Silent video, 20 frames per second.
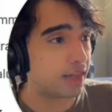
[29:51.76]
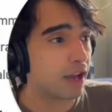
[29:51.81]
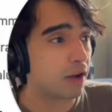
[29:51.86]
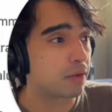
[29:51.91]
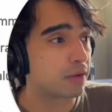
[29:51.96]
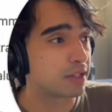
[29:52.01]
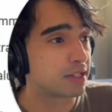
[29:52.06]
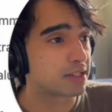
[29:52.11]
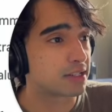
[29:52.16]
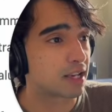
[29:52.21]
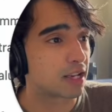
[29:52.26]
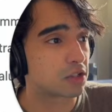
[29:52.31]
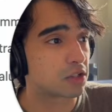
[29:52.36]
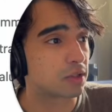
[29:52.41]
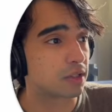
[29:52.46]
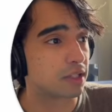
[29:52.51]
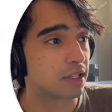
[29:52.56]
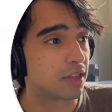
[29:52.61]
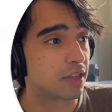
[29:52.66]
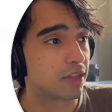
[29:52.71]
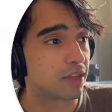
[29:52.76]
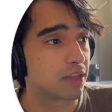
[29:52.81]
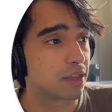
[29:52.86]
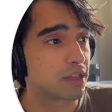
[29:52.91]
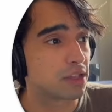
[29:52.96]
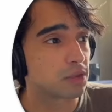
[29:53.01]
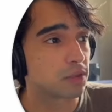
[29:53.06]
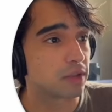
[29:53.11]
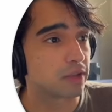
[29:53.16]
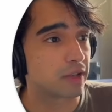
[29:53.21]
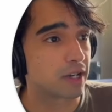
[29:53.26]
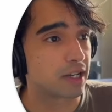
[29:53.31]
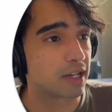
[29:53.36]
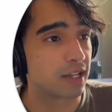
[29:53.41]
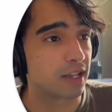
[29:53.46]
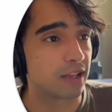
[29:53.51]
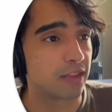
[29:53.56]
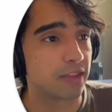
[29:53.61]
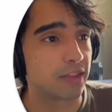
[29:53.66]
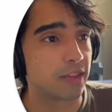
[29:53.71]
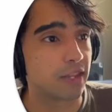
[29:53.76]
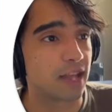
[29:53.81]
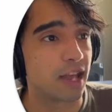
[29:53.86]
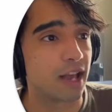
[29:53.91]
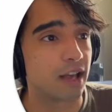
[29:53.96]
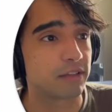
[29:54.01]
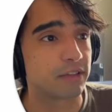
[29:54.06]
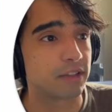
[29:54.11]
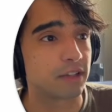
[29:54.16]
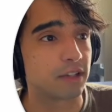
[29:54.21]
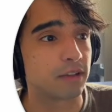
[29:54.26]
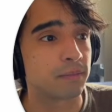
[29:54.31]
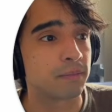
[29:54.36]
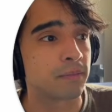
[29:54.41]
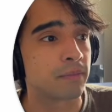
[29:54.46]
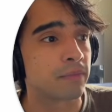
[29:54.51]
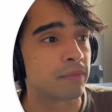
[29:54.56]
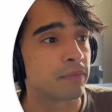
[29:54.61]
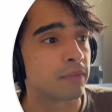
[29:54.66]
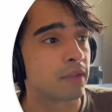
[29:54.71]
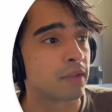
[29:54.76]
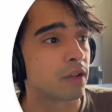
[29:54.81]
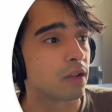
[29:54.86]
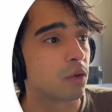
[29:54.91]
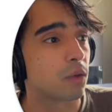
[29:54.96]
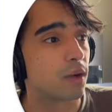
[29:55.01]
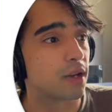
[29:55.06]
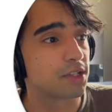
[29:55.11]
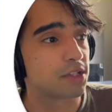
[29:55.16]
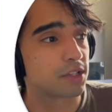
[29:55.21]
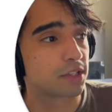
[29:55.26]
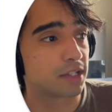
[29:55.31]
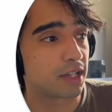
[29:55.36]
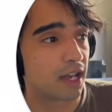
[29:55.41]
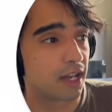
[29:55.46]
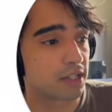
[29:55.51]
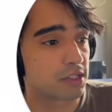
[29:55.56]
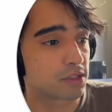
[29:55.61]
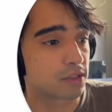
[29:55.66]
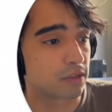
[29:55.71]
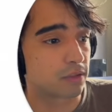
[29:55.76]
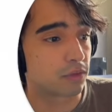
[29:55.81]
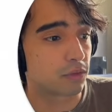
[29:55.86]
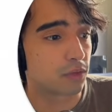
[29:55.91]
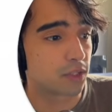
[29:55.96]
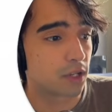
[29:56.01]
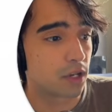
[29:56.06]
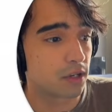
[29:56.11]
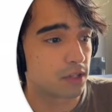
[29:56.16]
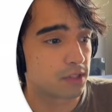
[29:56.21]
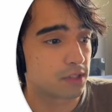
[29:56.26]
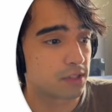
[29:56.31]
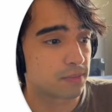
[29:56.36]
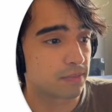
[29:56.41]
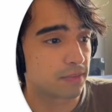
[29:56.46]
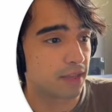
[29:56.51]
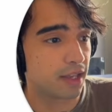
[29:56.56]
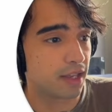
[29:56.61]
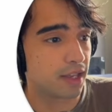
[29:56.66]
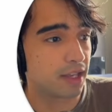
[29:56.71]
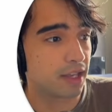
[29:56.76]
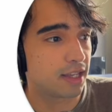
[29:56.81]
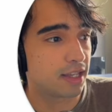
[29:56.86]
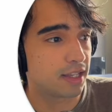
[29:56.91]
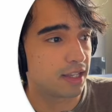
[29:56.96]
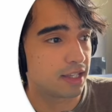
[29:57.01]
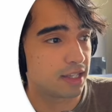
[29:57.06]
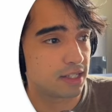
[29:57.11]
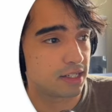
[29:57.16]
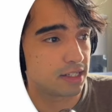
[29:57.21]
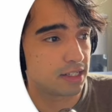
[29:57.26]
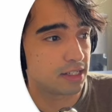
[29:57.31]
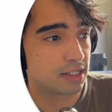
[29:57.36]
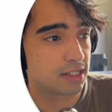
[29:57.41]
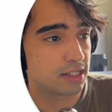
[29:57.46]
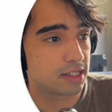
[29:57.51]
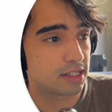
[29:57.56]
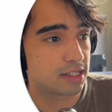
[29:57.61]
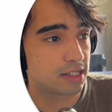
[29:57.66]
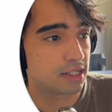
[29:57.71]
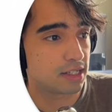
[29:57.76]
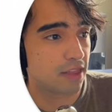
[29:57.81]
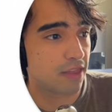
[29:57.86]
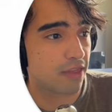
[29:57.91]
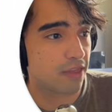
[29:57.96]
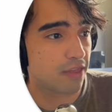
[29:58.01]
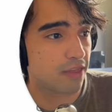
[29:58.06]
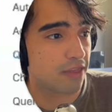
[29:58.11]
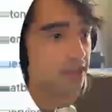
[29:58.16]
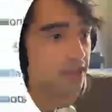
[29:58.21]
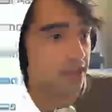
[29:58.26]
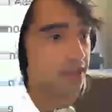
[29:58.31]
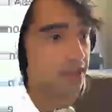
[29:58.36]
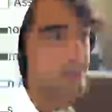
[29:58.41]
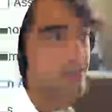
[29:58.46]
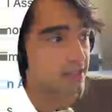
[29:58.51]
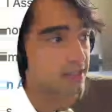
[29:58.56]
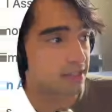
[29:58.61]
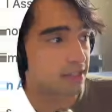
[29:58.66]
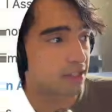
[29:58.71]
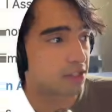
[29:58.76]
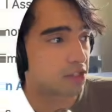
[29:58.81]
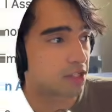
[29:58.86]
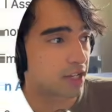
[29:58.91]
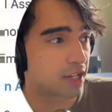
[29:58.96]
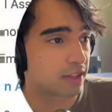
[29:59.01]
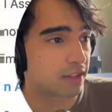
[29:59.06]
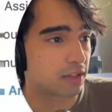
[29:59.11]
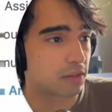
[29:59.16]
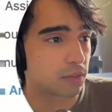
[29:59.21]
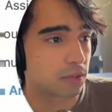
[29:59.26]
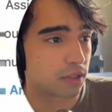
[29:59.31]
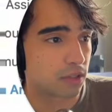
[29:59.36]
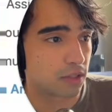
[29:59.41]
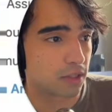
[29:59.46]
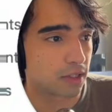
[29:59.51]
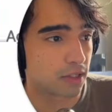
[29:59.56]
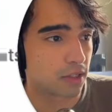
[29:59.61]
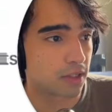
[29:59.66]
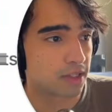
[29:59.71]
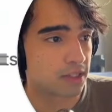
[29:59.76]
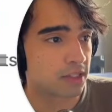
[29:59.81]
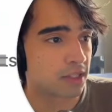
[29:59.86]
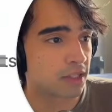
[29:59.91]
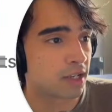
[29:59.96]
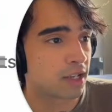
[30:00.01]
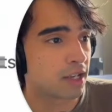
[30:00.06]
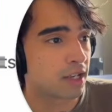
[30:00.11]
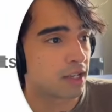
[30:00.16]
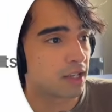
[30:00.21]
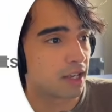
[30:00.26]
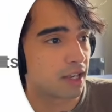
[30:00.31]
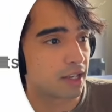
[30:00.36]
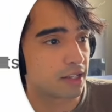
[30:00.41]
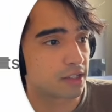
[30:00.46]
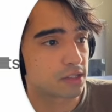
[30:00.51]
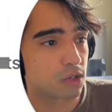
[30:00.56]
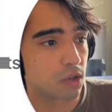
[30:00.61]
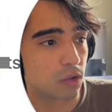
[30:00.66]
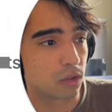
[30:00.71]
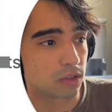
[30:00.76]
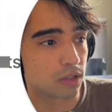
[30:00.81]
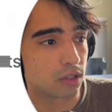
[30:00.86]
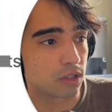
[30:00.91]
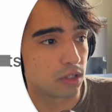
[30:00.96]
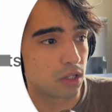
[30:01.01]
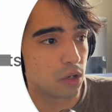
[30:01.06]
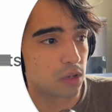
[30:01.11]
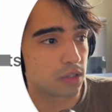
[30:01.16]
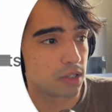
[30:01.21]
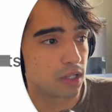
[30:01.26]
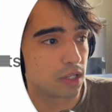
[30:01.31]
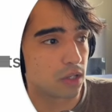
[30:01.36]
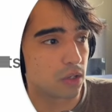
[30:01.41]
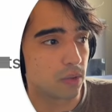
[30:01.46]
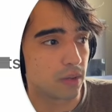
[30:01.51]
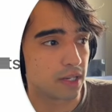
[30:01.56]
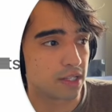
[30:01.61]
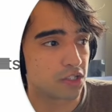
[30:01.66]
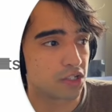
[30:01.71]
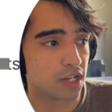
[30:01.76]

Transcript: that one is actually this one right here that they have here. Question, answer, info, docs, and this is the chain that we're looking at. It's called load QA